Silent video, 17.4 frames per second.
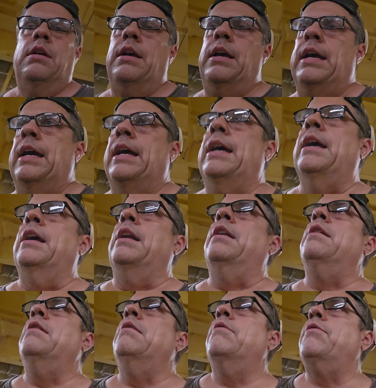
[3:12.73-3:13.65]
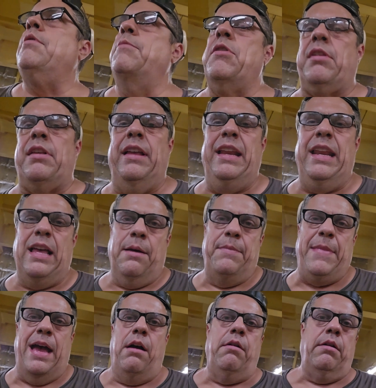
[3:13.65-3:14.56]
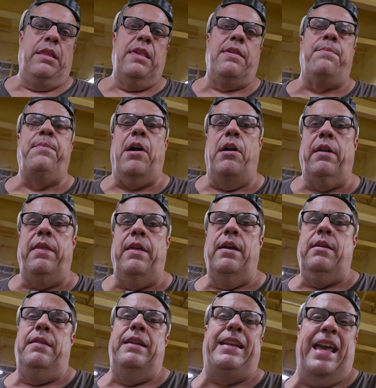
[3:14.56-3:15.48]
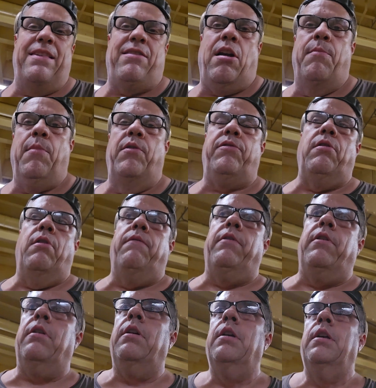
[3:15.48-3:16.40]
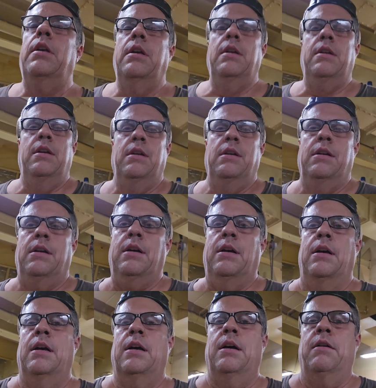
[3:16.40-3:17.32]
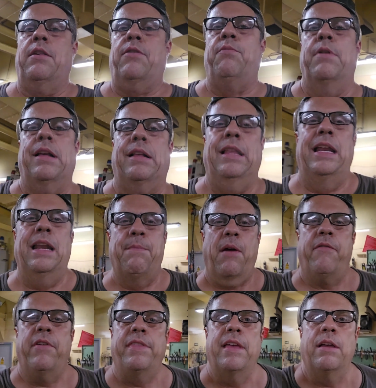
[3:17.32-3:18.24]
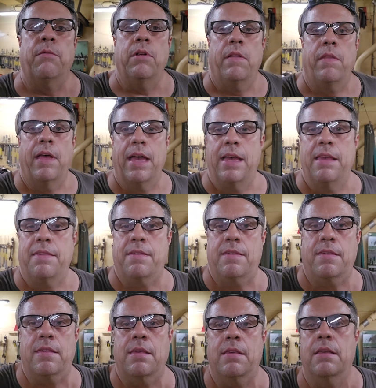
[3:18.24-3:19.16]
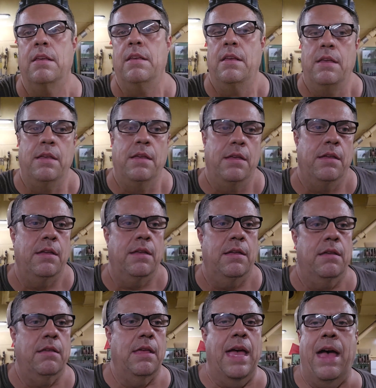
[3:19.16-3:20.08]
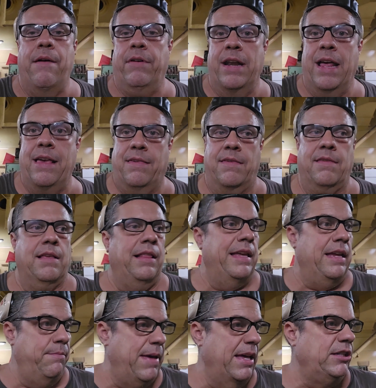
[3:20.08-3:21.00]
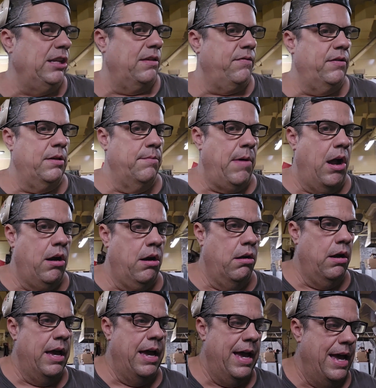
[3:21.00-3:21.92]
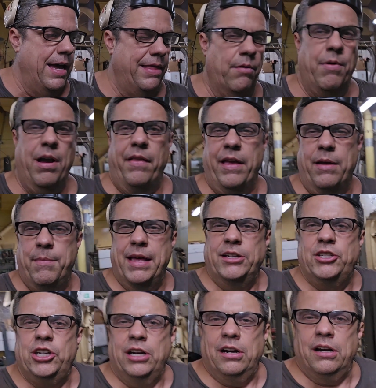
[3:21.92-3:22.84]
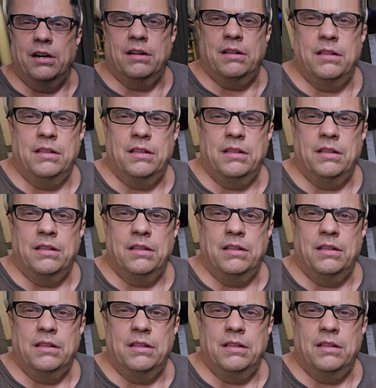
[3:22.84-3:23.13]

And so I'm just cleaning up now. This is part of the day's almost over. I just want to clean up everything real nice. Have a nice clean benches for tomorrow, and the welding bench here.